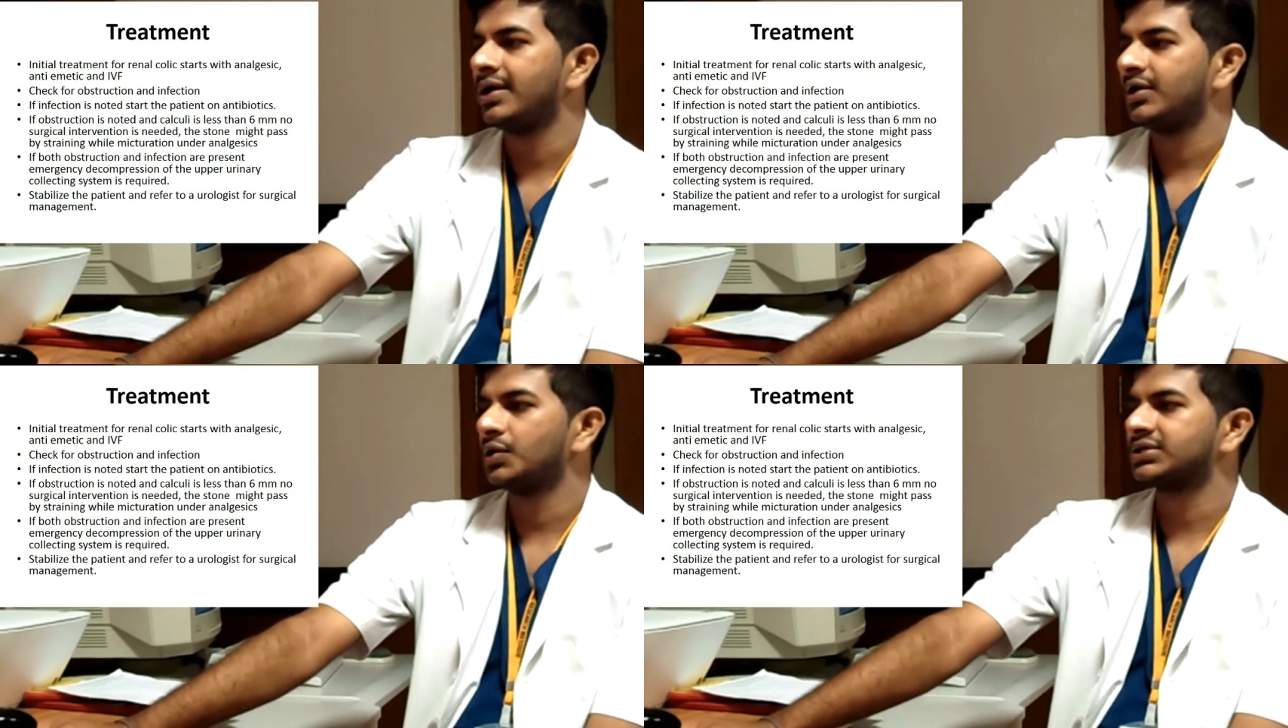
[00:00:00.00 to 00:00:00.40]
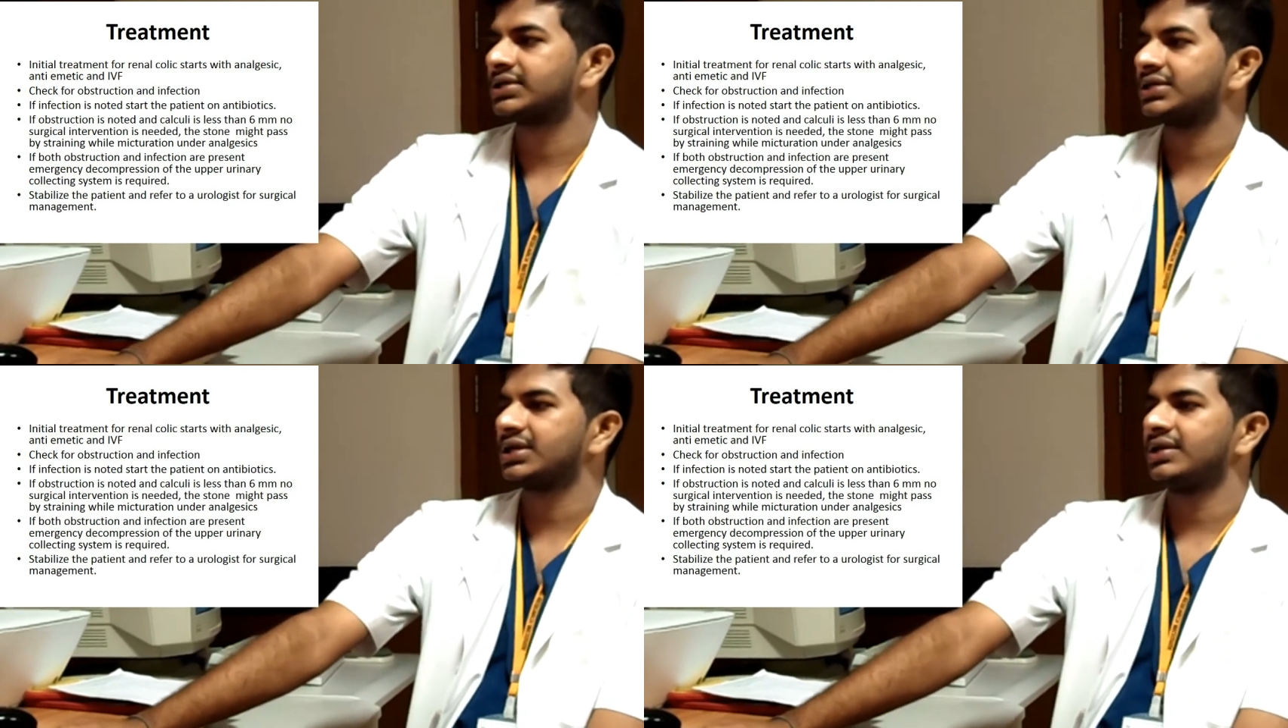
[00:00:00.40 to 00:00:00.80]
no
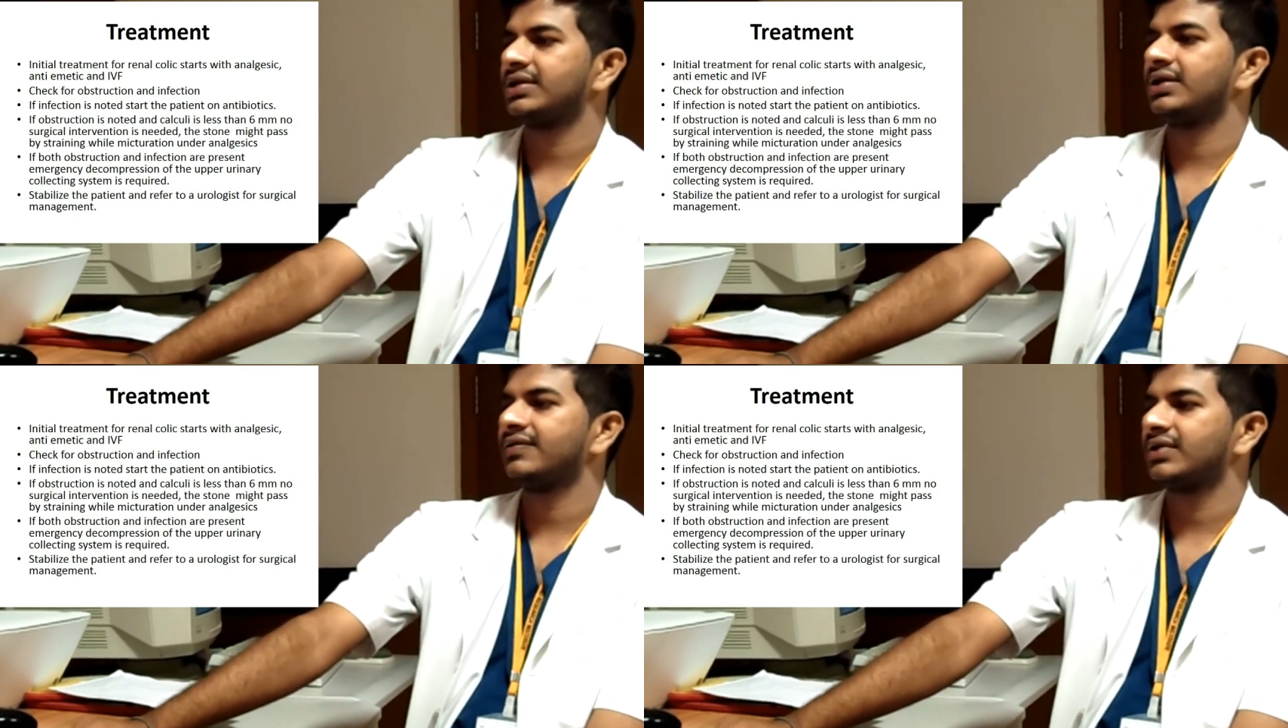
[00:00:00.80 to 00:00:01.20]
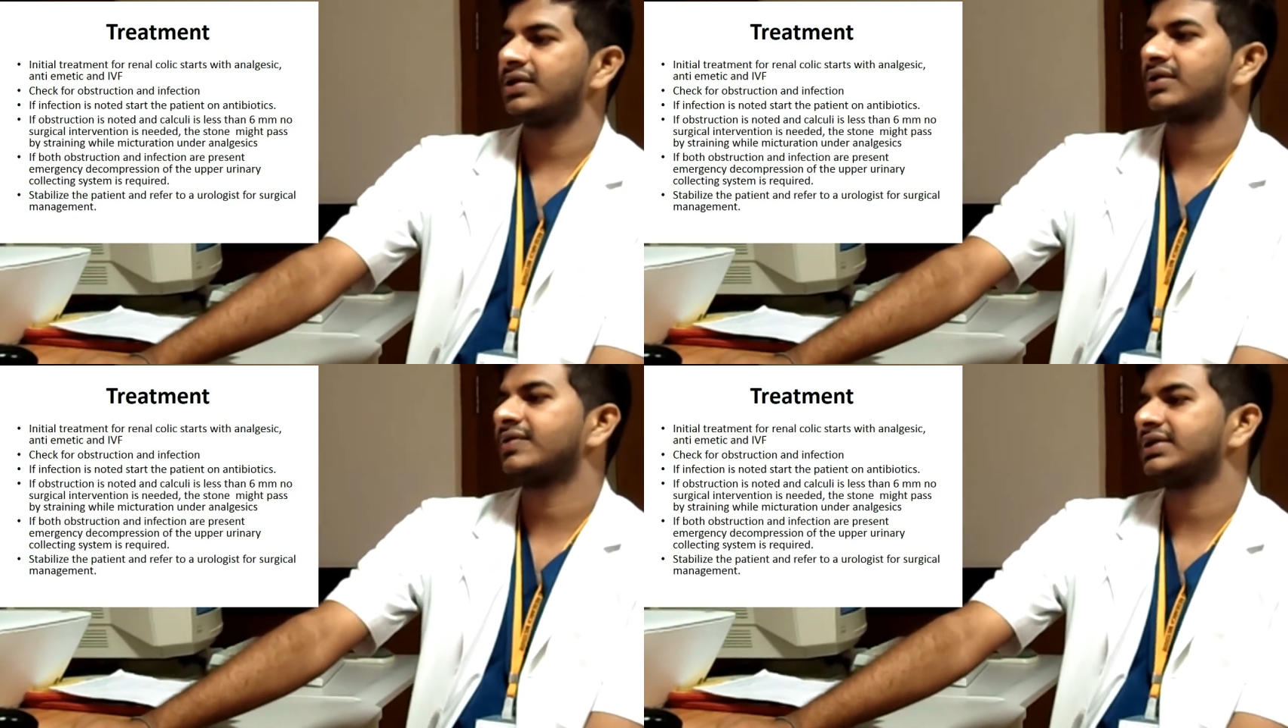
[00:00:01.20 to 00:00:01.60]
surgical
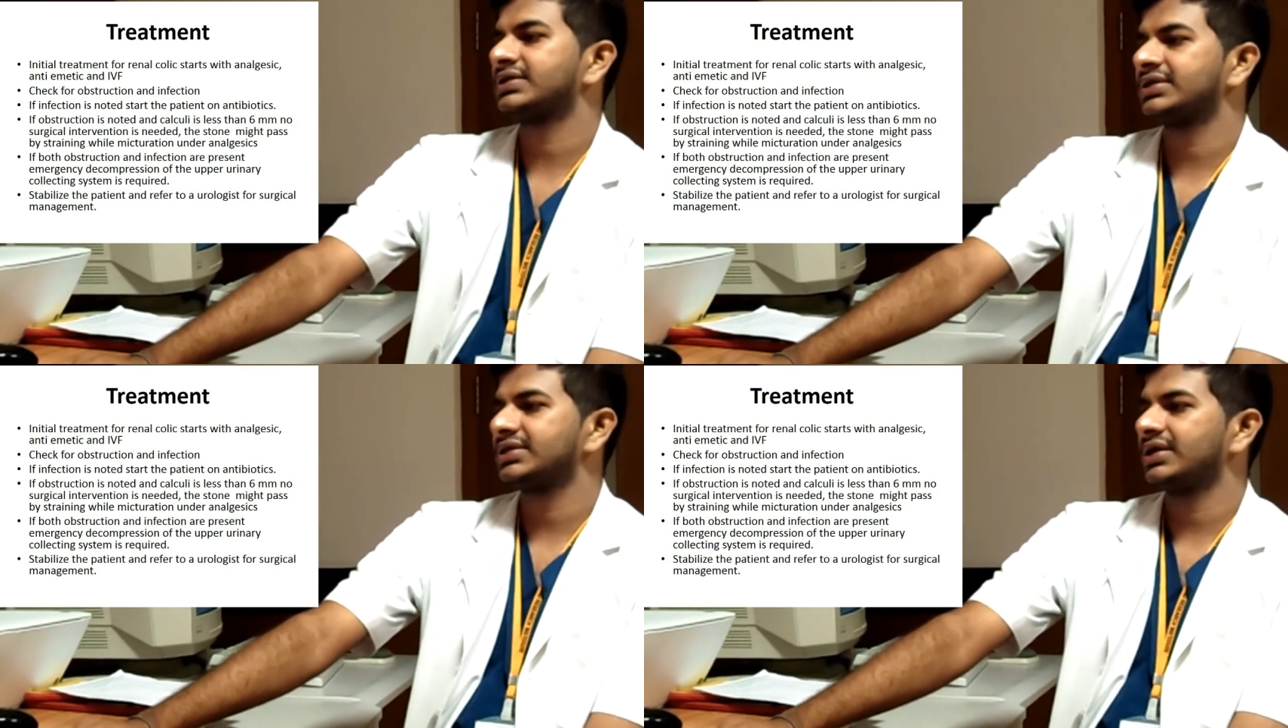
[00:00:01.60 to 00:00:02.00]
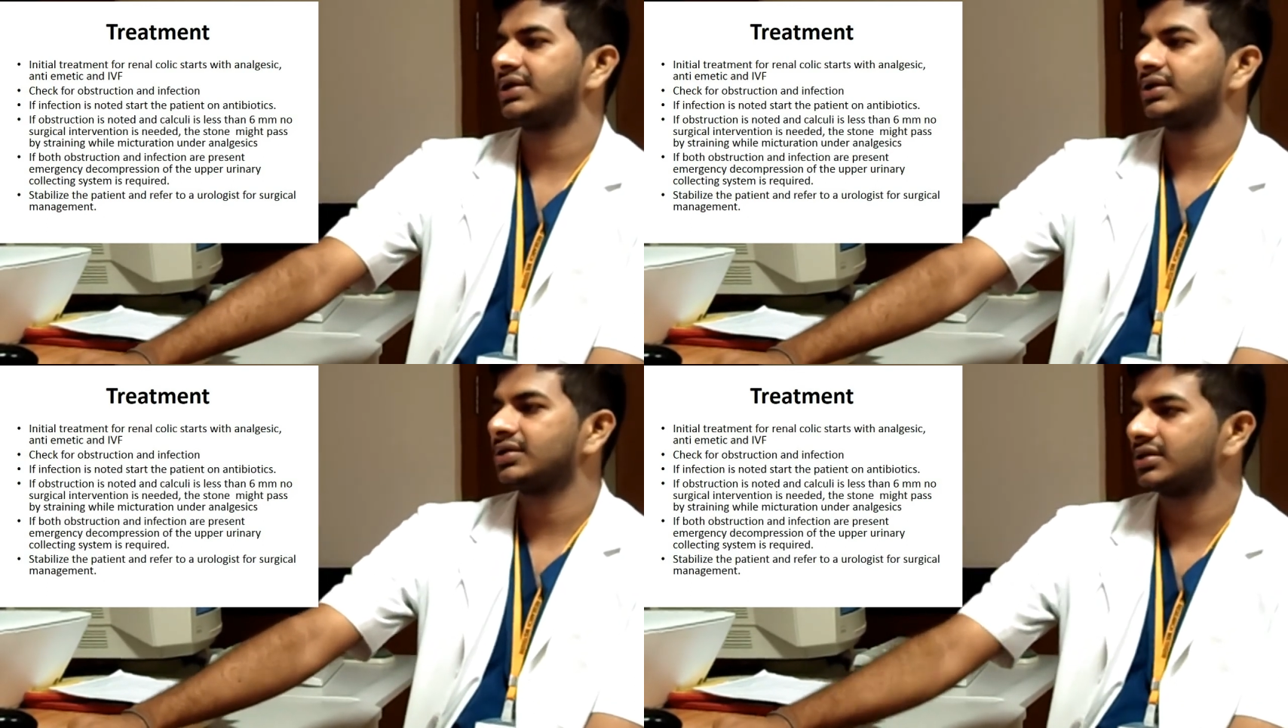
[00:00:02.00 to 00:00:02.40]
intervention is needed.